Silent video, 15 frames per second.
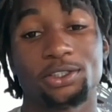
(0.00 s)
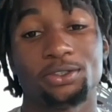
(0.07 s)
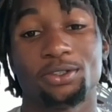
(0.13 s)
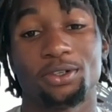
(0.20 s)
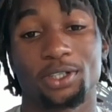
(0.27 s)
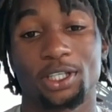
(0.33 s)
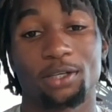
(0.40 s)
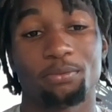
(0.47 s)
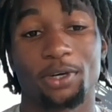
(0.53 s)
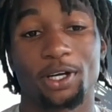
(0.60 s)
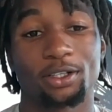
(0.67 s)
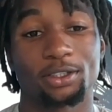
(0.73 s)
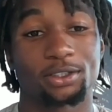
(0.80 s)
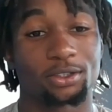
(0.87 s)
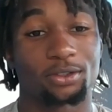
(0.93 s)
you're gonna get
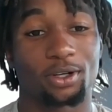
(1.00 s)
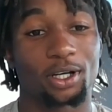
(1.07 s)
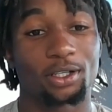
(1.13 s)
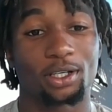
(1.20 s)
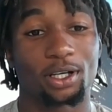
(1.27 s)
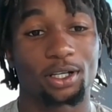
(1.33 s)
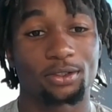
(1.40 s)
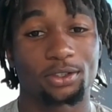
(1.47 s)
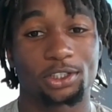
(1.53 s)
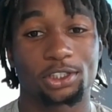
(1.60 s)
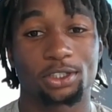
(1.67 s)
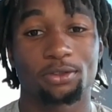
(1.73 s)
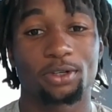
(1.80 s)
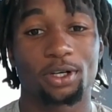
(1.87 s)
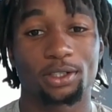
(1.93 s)
better. So all you gotta do is
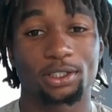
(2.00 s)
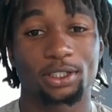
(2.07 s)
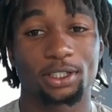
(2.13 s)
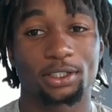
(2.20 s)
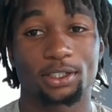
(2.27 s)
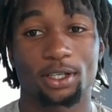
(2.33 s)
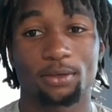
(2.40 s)
show up to St.